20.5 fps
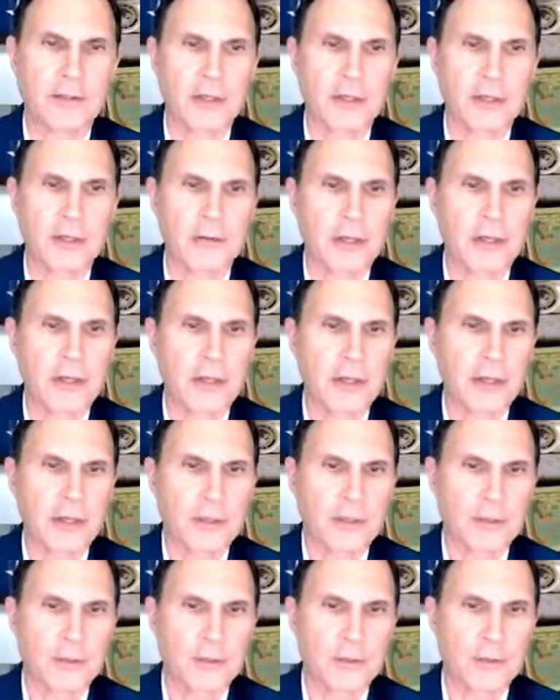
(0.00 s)
So
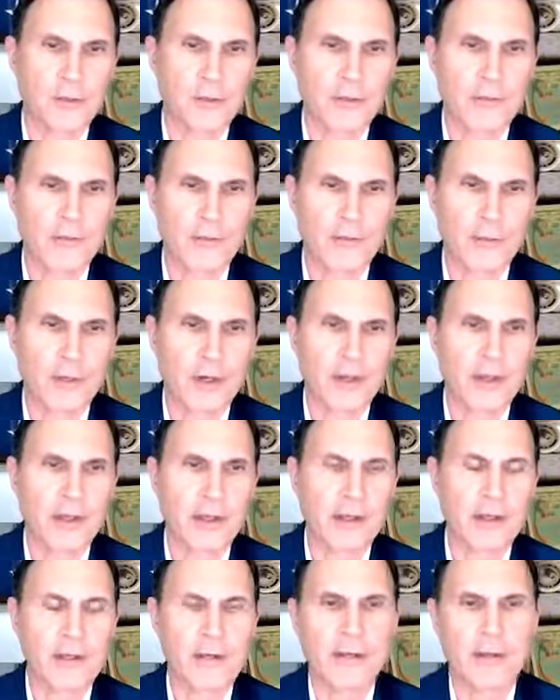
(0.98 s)
there's
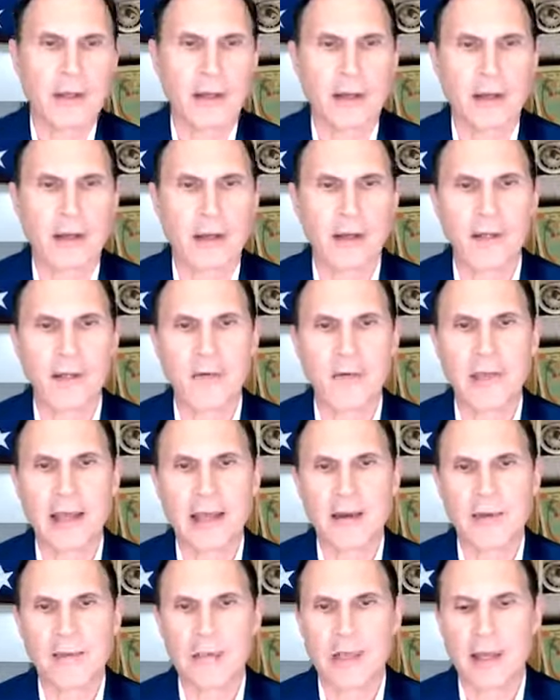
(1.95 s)
really uh, no
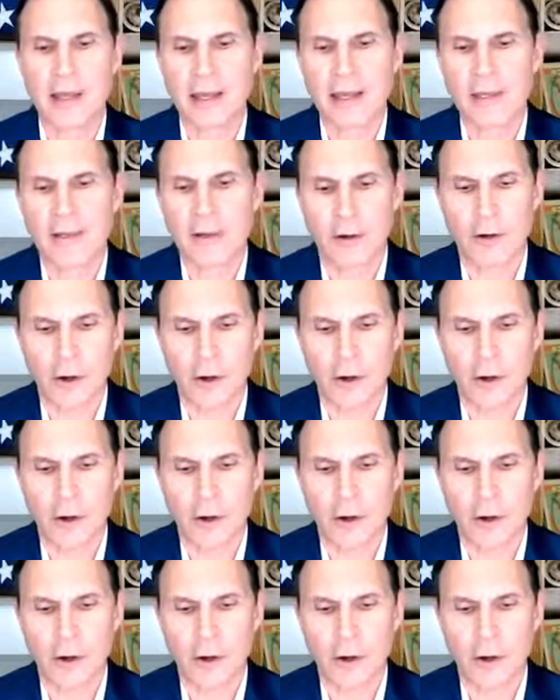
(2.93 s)
downside,